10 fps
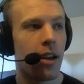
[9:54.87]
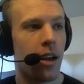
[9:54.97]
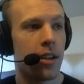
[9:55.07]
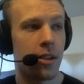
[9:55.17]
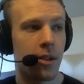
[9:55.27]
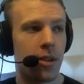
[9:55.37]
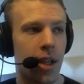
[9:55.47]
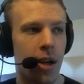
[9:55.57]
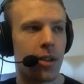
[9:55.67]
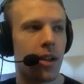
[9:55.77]
as it turns
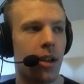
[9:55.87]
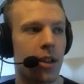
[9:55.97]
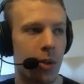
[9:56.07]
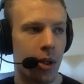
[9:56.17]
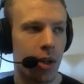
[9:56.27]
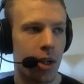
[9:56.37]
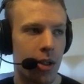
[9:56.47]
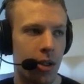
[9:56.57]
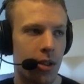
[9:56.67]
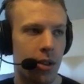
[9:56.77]
out, to a
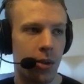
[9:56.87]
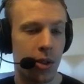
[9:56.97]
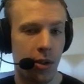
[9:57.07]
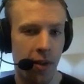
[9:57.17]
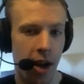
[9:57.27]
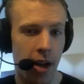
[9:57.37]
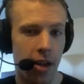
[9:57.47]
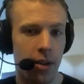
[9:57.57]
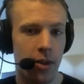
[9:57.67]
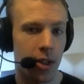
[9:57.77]
creature to
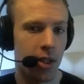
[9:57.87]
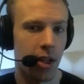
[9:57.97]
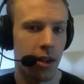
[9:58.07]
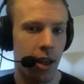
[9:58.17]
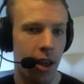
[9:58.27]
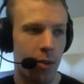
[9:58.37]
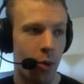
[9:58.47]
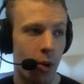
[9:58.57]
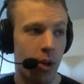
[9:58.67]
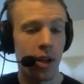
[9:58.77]
survive or to stay in the game,
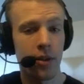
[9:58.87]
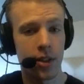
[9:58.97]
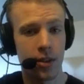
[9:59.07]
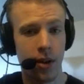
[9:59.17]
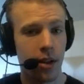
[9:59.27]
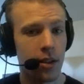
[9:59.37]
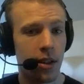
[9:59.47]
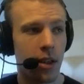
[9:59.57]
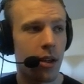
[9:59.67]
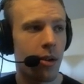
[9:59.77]
or even directly
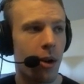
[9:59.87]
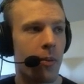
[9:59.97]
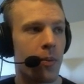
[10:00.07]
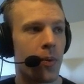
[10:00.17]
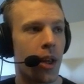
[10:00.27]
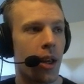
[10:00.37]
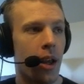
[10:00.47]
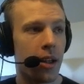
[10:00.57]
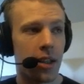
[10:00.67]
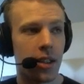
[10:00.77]
to the hero.
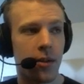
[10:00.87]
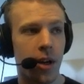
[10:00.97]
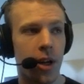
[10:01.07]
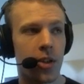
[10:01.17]
And he has a Divine